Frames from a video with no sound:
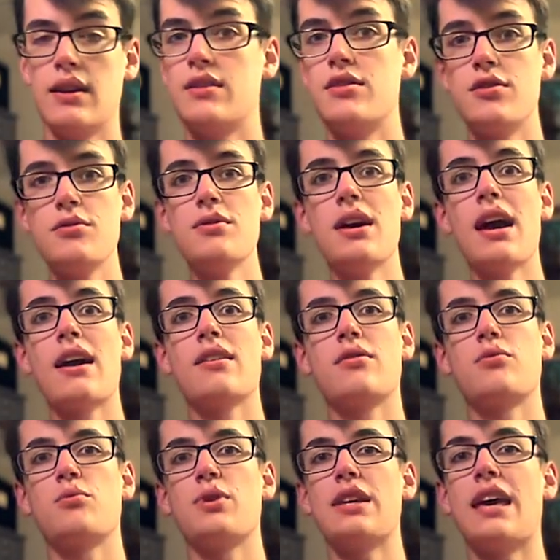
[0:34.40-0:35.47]
And to do that,
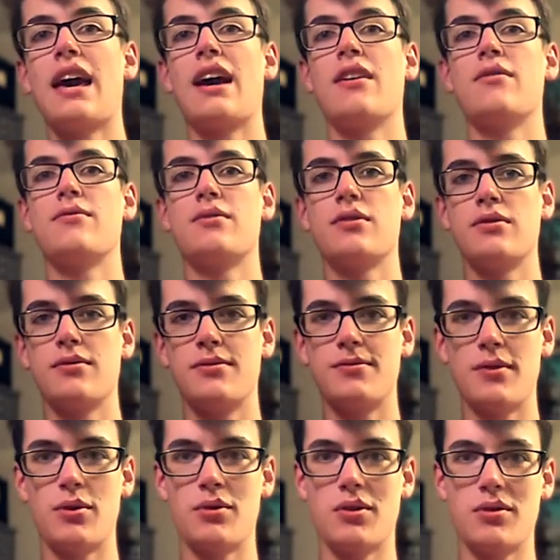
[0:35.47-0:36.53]
we have
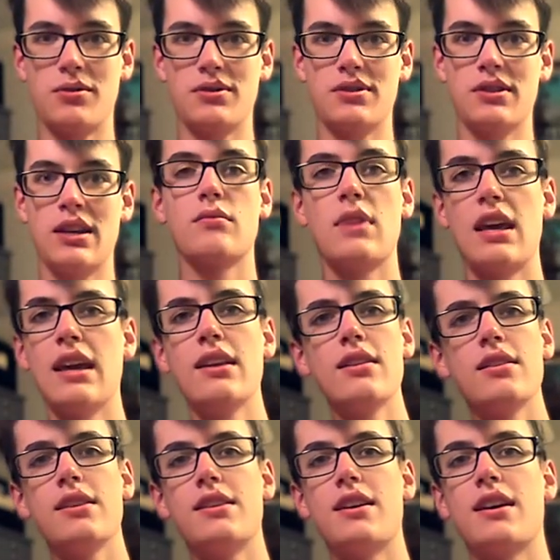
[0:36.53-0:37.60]
photos,
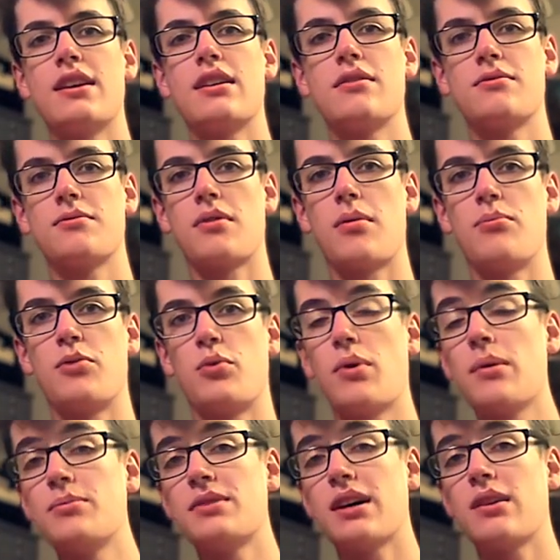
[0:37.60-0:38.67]
handily taken from the
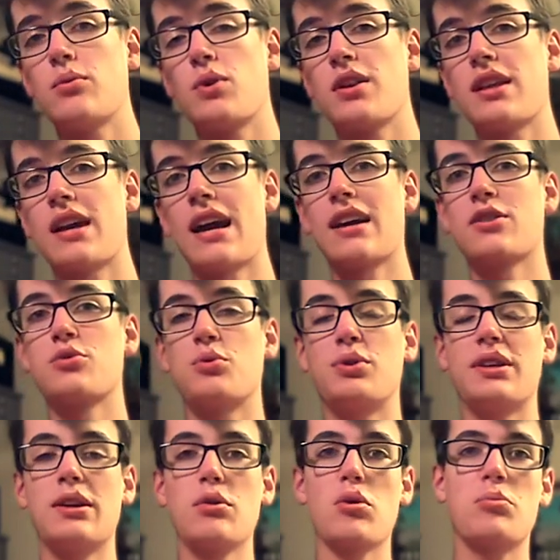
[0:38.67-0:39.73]
website where the actual
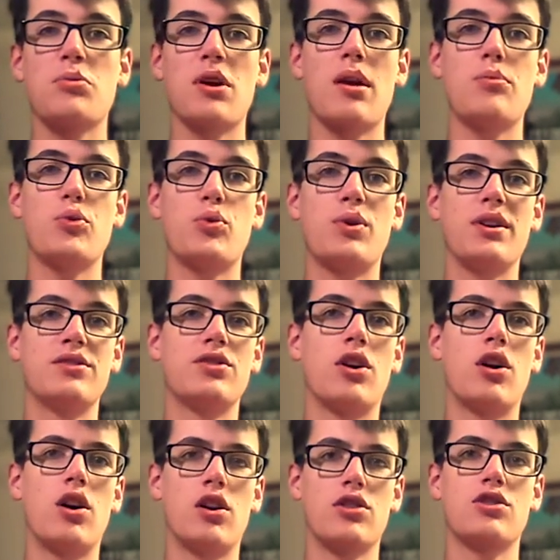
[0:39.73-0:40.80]
hero prop was
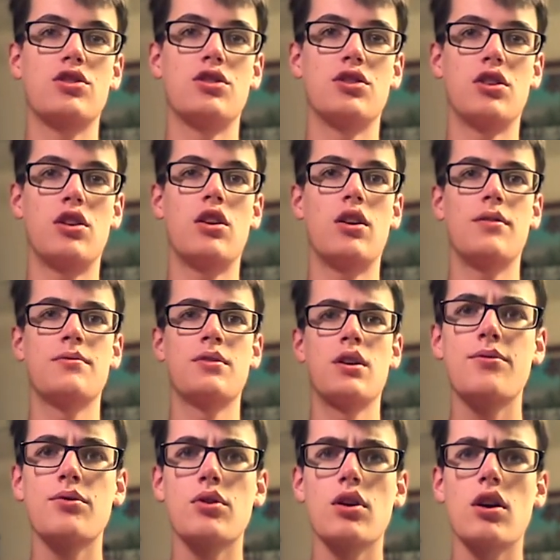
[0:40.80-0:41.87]
auctioned off
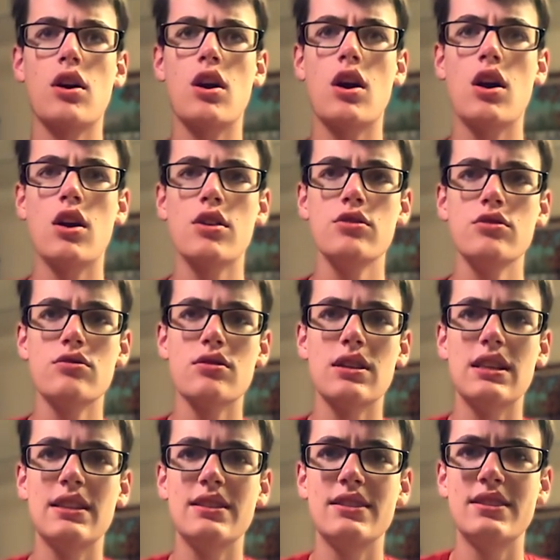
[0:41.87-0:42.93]
for
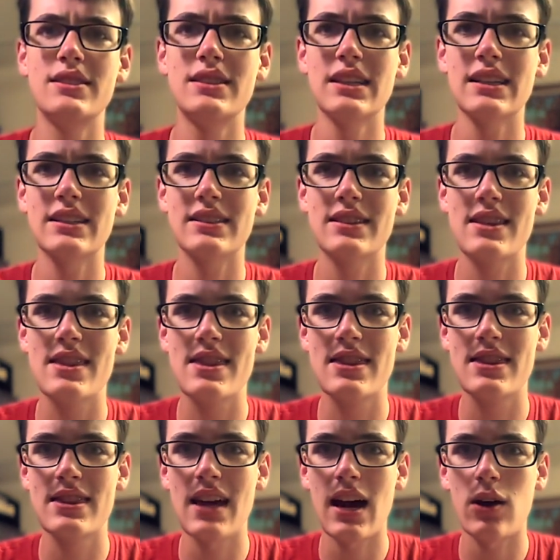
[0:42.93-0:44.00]

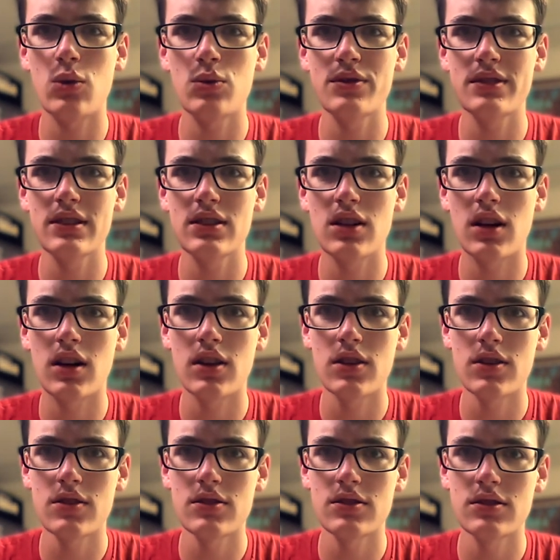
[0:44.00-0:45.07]

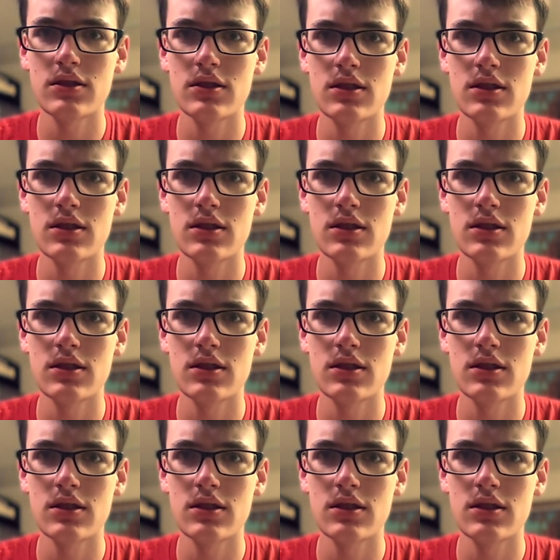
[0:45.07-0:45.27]
$106,000.